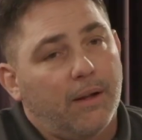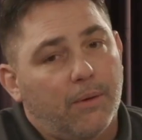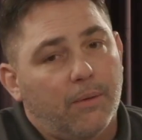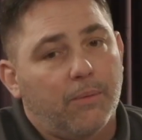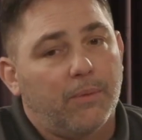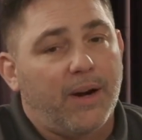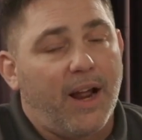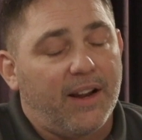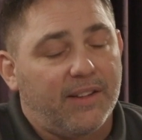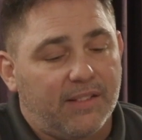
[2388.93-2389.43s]

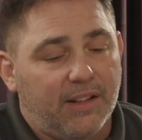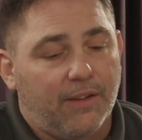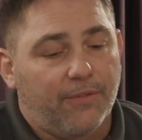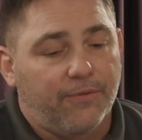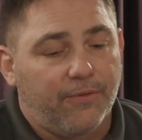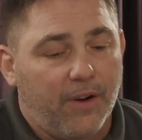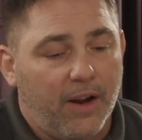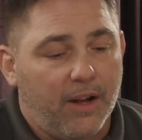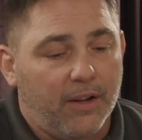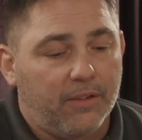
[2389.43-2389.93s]
When I say
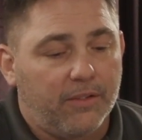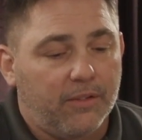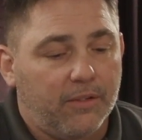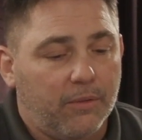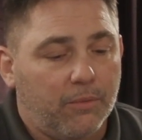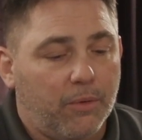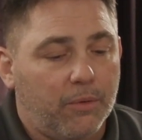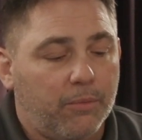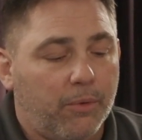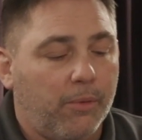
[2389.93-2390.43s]
friends,
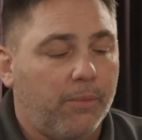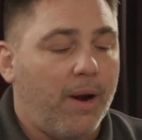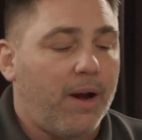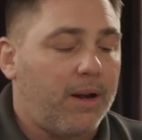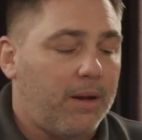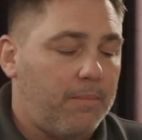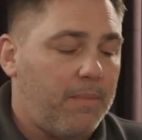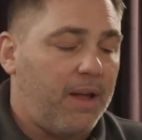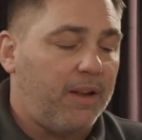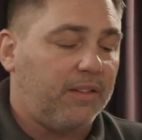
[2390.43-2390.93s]
when we
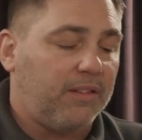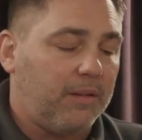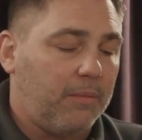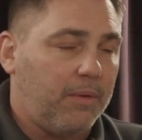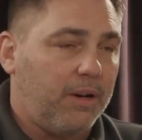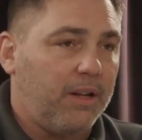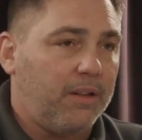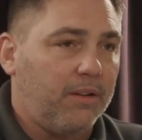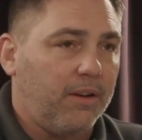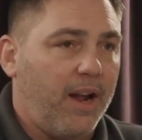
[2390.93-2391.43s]
recommend
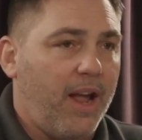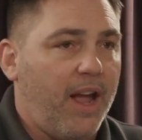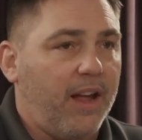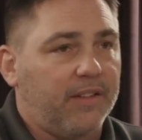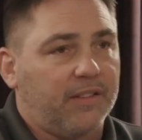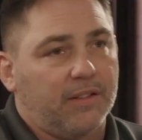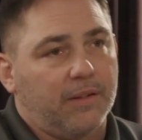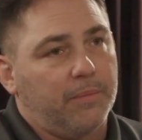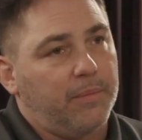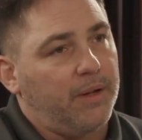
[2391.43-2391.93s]
somebody, there
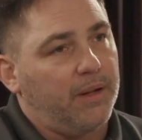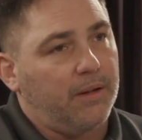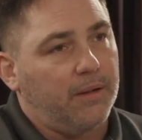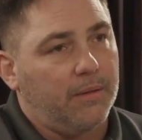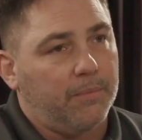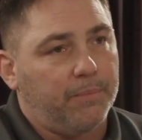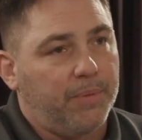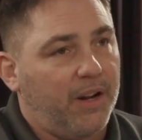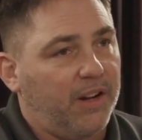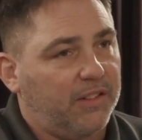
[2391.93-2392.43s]
has to be a
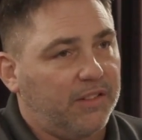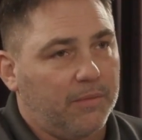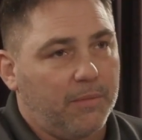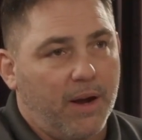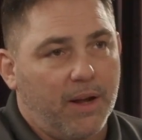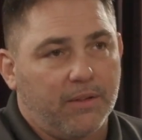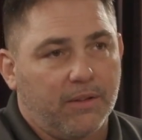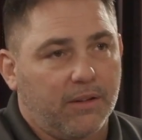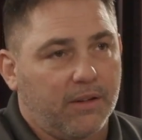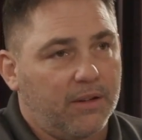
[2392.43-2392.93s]
peace of
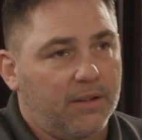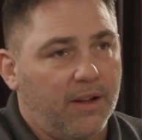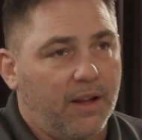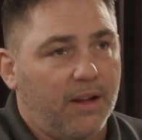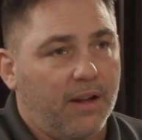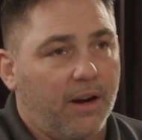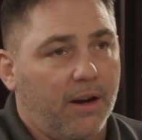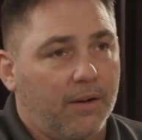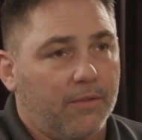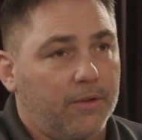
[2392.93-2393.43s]
mind they're going to take
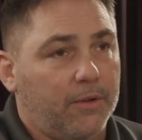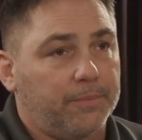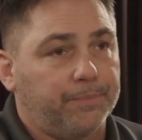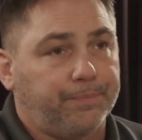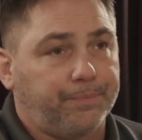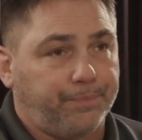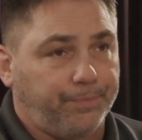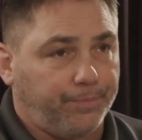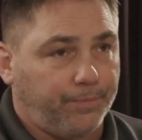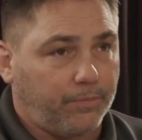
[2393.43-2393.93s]
care of them.
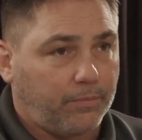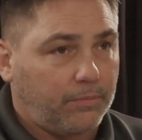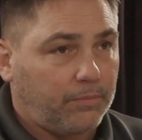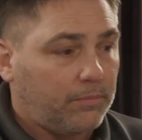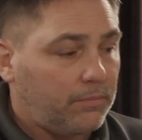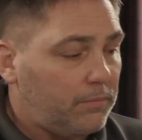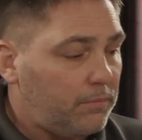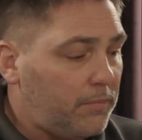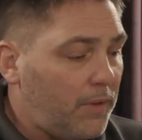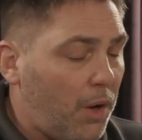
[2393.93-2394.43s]

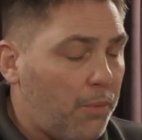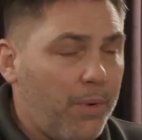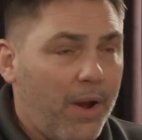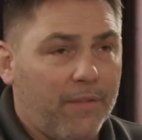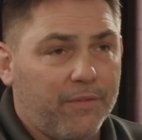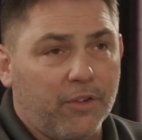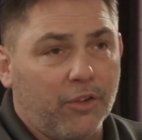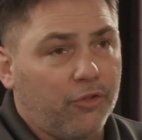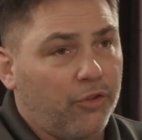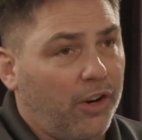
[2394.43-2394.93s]
And we
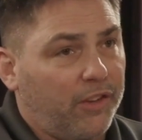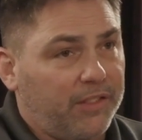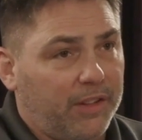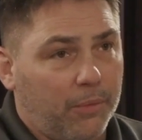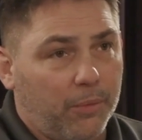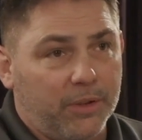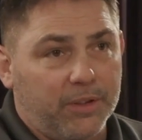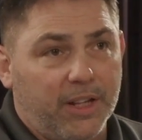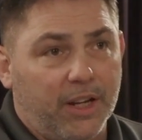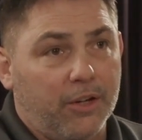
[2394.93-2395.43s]
have to trust that
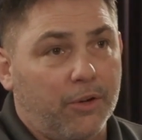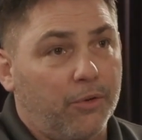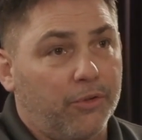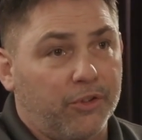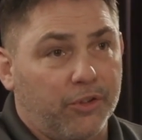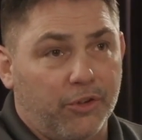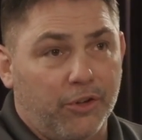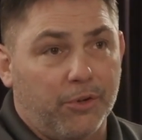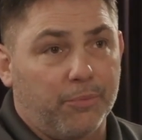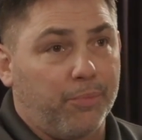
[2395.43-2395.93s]
what they do is
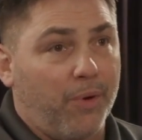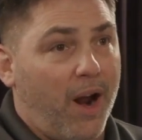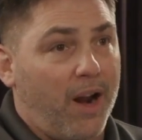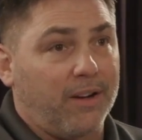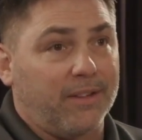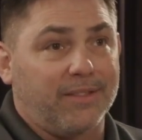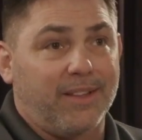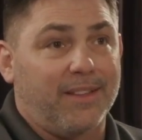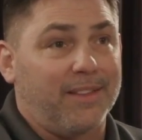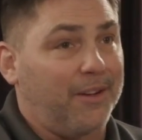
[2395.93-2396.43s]
a good
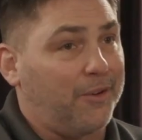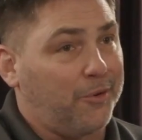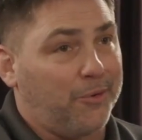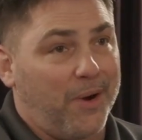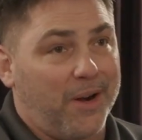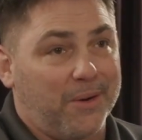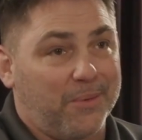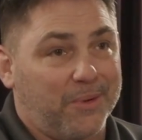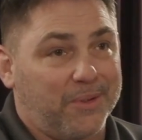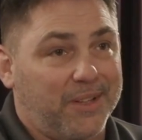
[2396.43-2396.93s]
product and they're
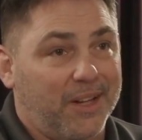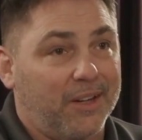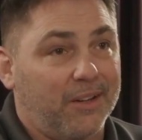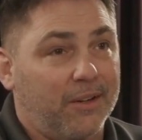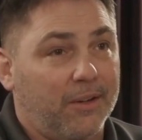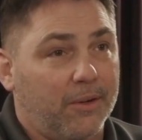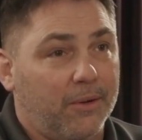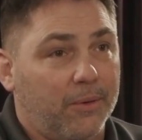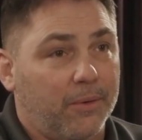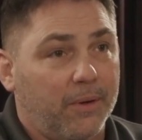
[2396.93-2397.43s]
great at what they
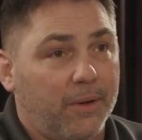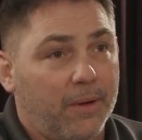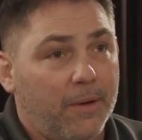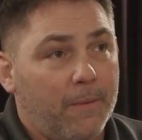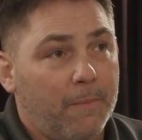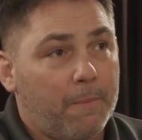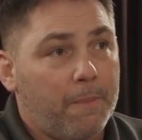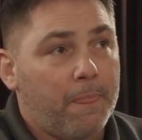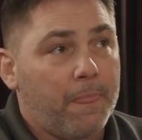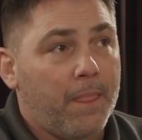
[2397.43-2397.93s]
do.
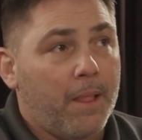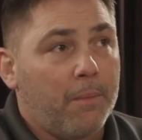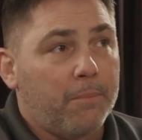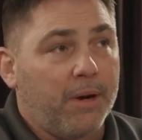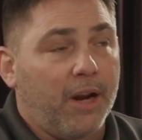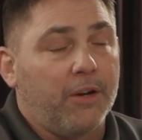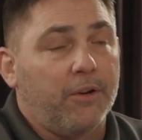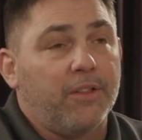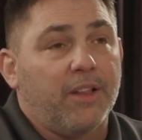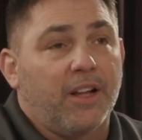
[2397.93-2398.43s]

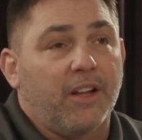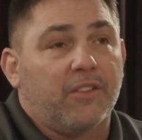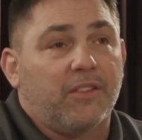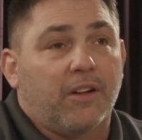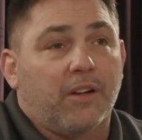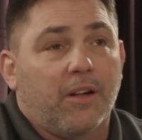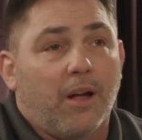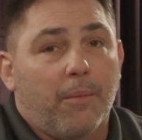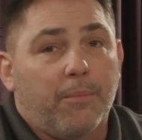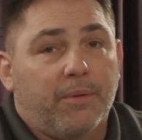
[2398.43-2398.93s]
But I do think it's
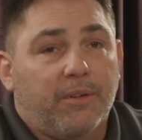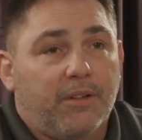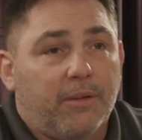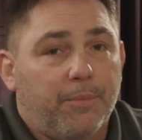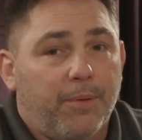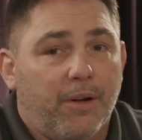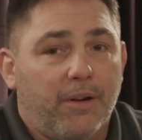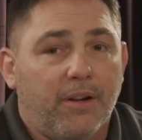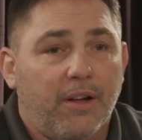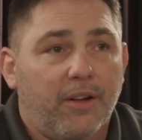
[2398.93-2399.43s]
incumbent
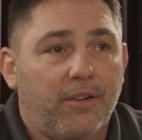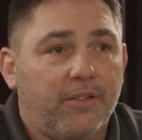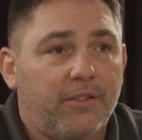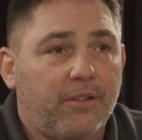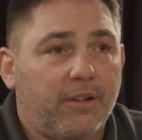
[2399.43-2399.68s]
upon us